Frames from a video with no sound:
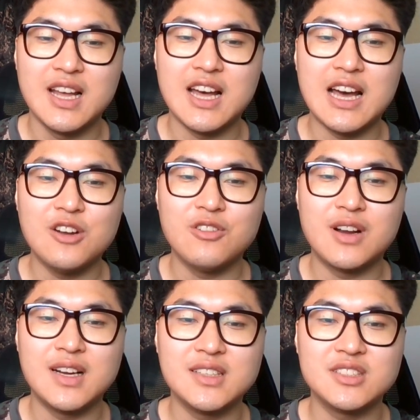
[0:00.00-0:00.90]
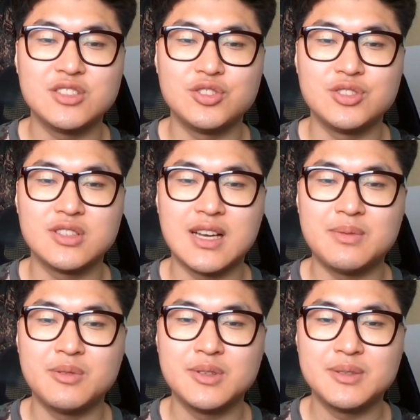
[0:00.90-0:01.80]
How large should
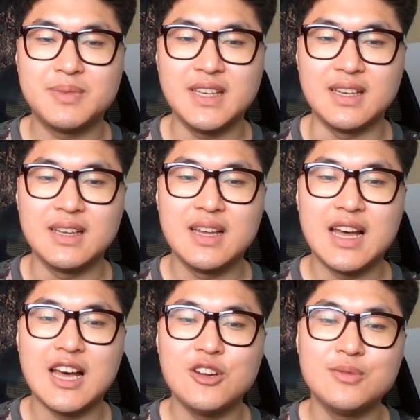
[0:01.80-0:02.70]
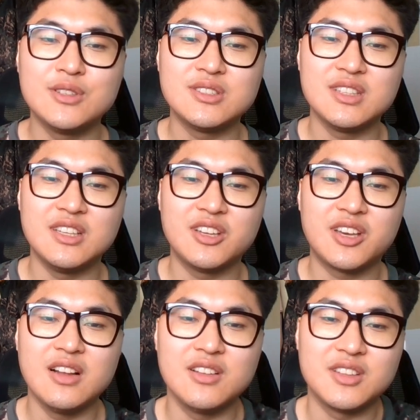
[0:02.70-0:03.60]
government be? How much
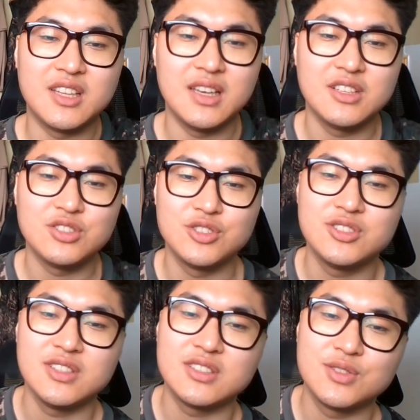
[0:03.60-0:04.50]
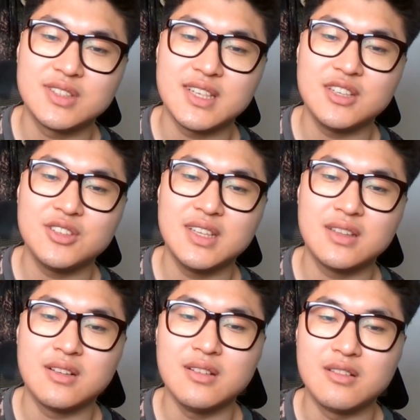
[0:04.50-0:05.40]
inequality should society
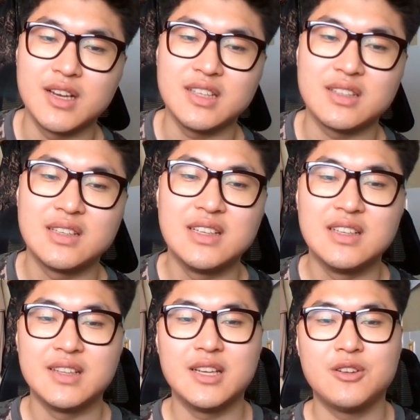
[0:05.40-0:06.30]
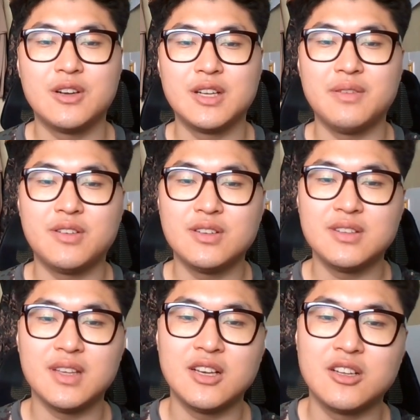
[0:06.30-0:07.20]
tolerate? There are different
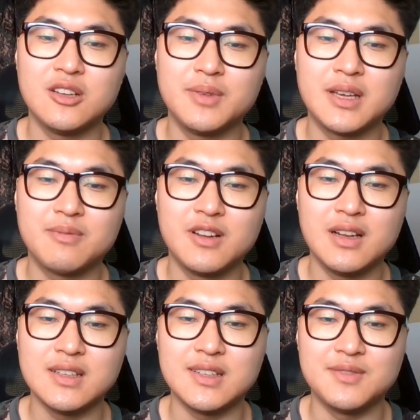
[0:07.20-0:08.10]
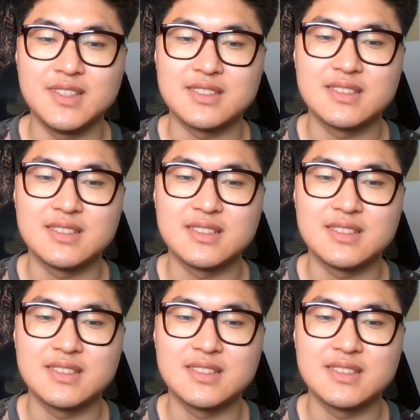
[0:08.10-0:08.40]
economic philosophies.